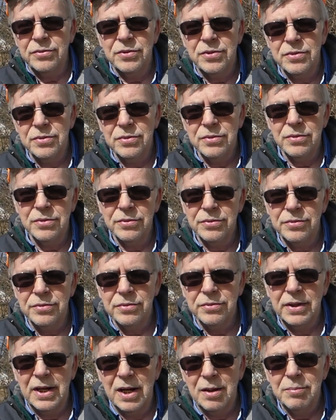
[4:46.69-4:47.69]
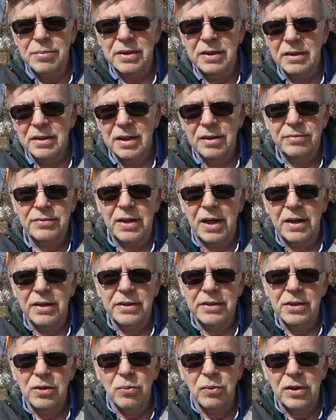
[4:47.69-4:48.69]
and shooters are not being left out
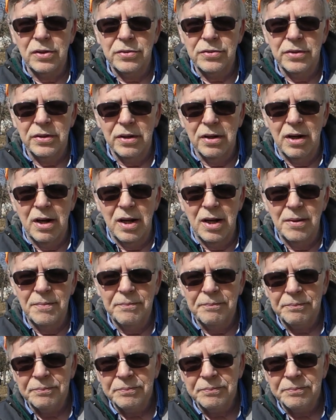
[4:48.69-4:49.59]
of the equation at all.